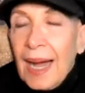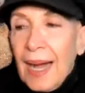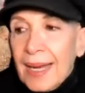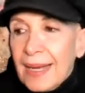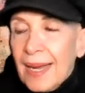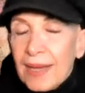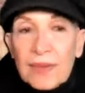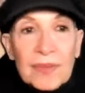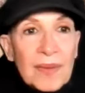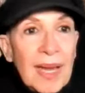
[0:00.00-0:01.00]
I,
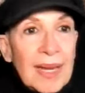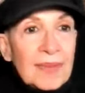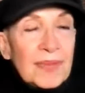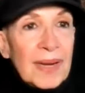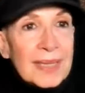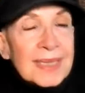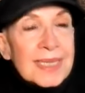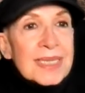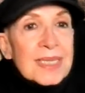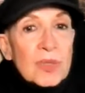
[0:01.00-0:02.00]
I I find
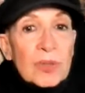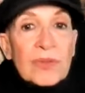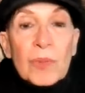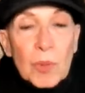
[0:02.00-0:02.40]
this is sort of a